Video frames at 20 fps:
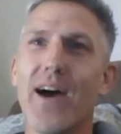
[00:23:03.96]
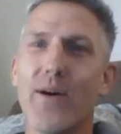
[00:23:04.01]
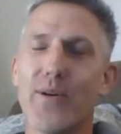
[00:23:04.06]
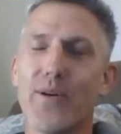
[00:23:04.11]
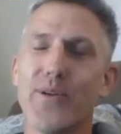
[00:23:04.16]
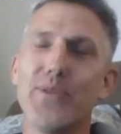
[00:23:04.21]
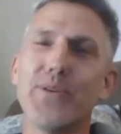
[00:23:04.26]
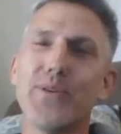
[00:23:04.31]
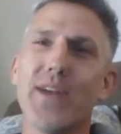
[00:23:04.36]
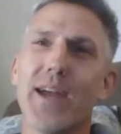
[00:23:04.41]
our
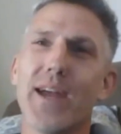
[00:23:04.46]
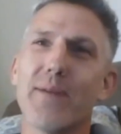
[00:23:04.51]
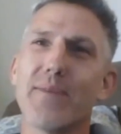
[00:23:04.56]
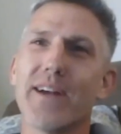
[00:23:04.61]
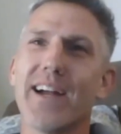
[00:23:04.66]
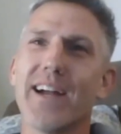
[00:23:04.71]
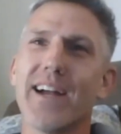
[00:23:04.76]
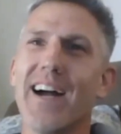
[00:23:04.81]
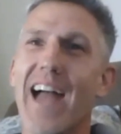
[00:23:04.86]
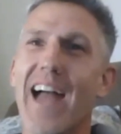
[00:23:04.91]
new camera
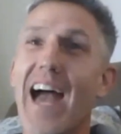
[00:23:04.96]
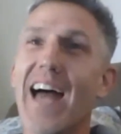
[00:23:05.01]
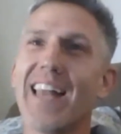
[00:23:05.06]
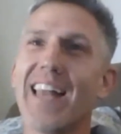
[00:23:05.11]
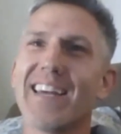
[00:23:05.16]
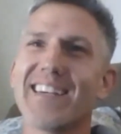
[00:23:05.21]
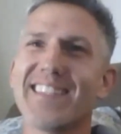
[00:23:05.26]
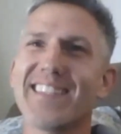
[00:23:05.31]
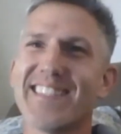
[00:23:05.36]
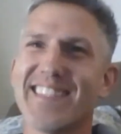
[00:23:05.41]
guy,
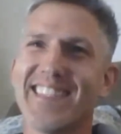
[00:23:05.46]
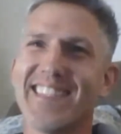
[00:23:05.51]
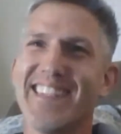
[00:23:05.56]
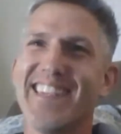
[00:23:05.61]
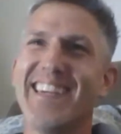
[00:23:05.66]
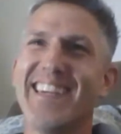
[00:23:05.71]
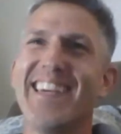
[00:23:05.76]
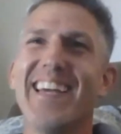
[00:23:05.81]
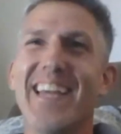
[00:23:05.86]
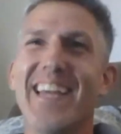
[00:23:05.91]
Alex,
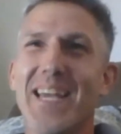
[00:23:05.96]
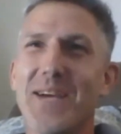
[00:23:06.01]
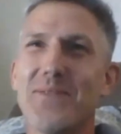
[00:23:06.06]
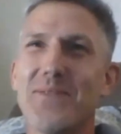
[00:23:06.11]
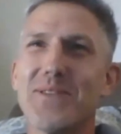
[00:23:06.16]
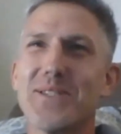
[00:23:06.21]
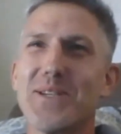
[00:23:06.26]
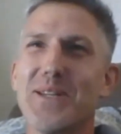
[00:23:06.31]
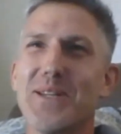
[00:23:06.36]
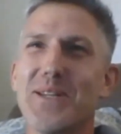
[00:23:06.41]
he
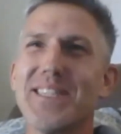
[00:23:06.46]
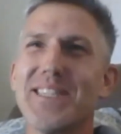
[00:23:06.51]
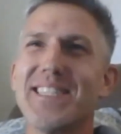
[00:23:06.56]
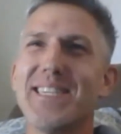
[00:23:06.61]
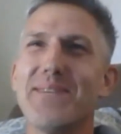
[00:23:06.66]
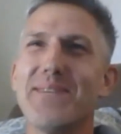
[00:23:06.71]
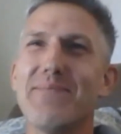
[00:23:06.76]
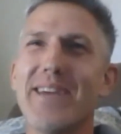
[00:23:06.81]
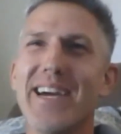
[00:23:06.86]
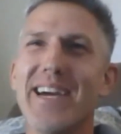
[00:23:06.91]
was on the
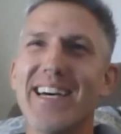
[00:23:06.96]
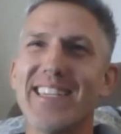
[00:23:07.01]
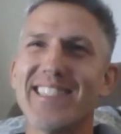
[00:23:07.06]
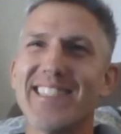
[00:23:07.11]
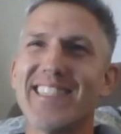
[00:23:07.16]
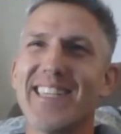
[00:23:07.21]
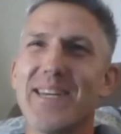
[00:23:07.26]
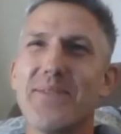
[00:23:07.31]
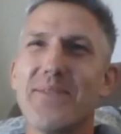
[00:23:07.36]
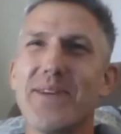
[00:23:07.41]

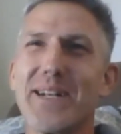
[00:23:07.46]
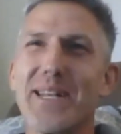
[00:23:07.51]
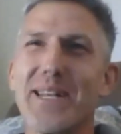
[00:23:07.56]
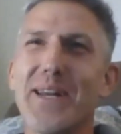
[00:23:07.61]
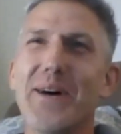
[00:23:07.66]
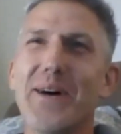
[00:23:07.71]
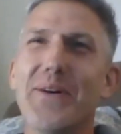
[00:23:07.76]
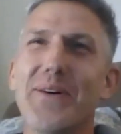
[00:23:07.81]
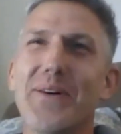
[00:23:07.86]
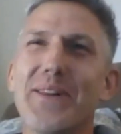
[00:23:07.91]
TBS and he went
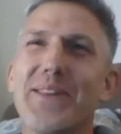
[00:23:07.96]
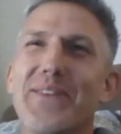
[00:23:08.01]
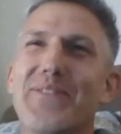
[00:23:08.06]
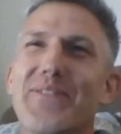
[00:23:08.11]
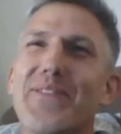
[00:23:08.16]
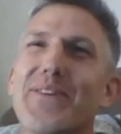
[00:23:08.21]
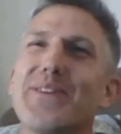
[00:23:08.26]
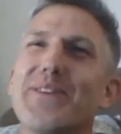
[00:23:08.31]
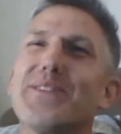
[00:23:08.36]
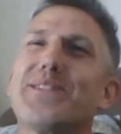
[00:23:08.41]
low on the
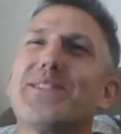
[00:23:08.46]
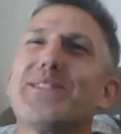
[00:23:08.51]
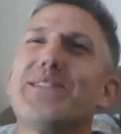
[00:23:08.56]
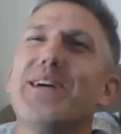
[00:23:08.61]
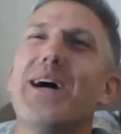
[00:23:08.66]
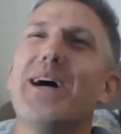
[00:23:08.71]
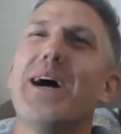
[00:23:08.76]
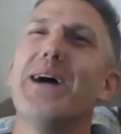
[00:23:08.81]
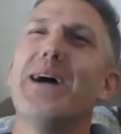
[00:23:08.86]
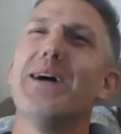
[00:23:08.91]
first
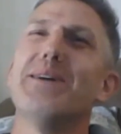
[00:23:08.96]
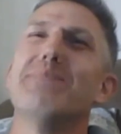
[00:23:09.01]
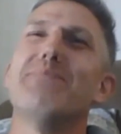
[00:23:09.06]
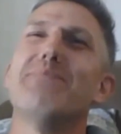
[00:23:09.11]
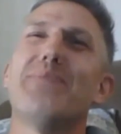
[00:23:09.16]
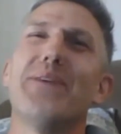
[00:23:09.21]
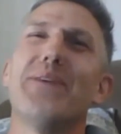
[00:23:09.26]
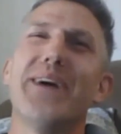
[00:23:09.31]
job.